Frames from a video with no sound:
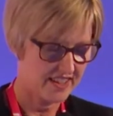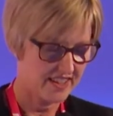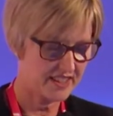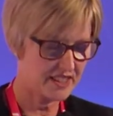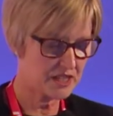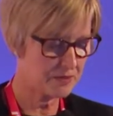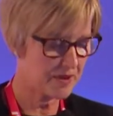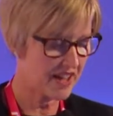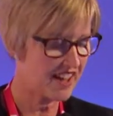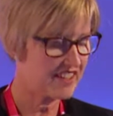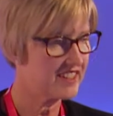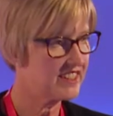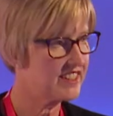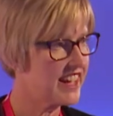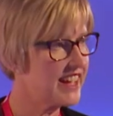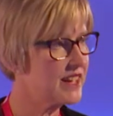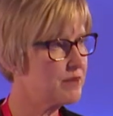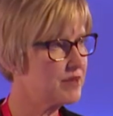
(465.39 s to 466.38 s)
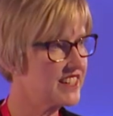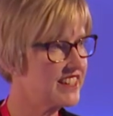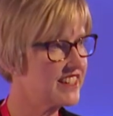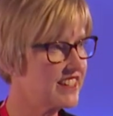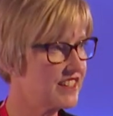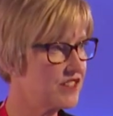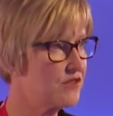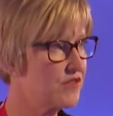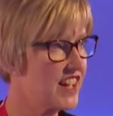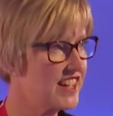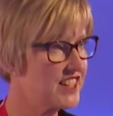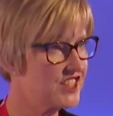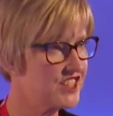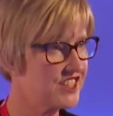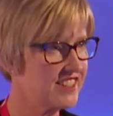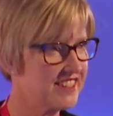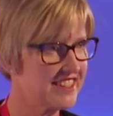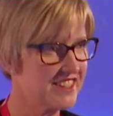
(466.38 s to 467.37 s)
It's about enabling
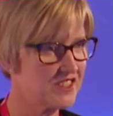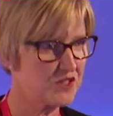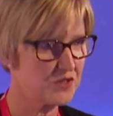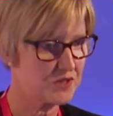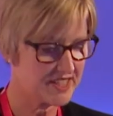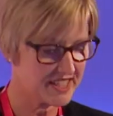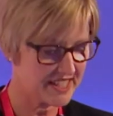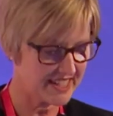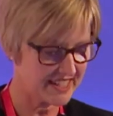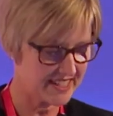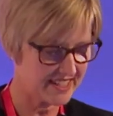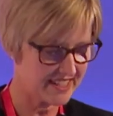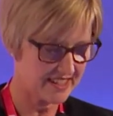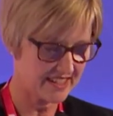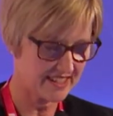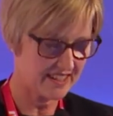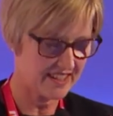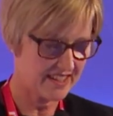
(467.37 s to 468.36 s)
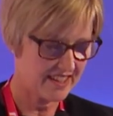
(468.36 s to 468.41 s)
innovation in New Zealand.